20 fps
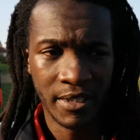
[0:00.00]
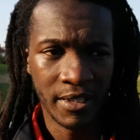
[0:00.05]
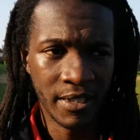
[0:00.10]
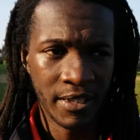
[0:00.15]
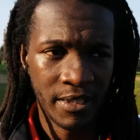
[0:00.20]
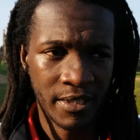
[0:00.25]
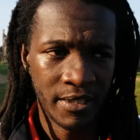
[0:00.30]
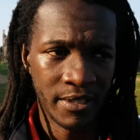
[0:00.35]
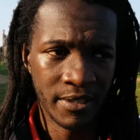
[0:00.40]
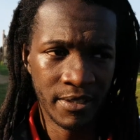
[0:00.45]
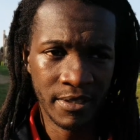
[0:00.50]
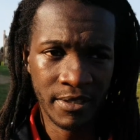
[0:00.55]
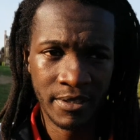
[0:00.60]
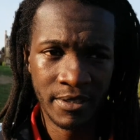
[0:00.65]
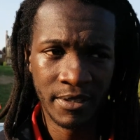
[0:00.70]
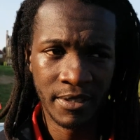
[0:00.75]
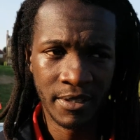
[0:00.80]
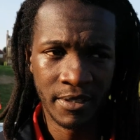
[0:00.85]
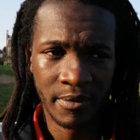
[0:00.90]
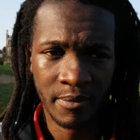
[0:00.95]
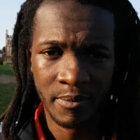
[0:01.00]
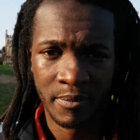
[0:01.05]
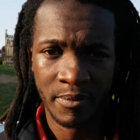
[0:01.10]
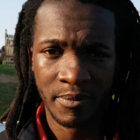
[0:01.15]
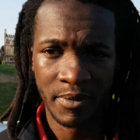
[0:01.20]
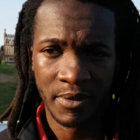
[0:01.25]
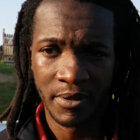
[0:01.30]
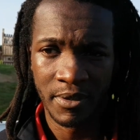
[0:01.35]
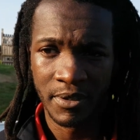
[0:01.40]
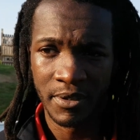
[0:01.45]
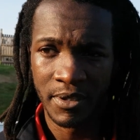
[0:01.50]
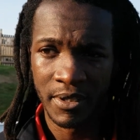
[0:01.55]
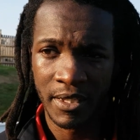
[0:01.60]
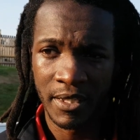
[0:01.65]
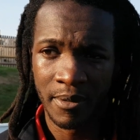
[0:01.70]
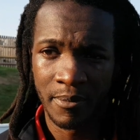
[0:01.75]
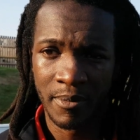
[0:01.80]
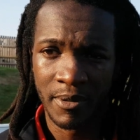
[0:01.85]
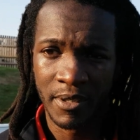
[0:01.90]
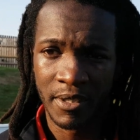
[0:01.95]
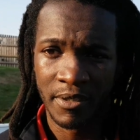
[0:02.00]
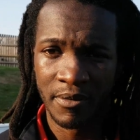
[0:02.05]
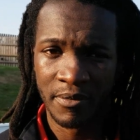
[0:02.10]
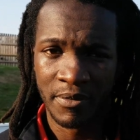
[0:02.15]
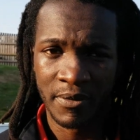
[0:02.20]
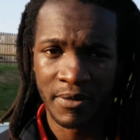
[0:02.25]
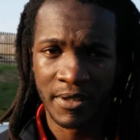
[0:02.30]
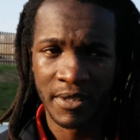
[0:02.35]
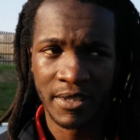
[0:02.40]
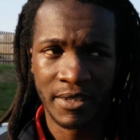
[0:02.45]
and you keep looking for it